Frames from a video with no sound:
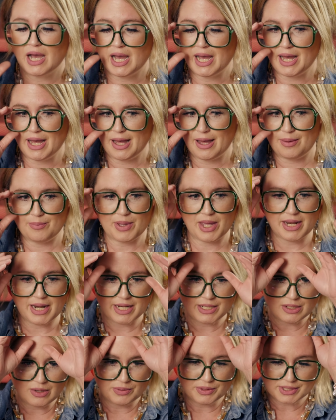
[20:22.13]
Um, and
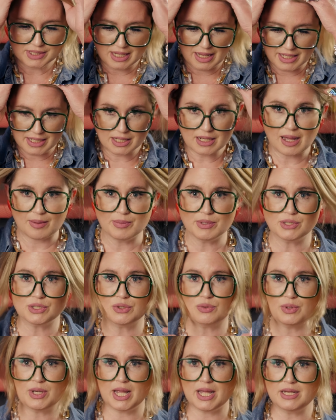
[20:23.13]
I know it's kind of coming
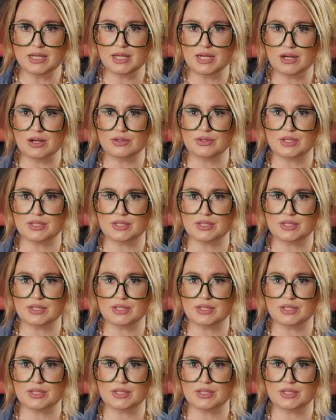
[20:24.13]
to an end here.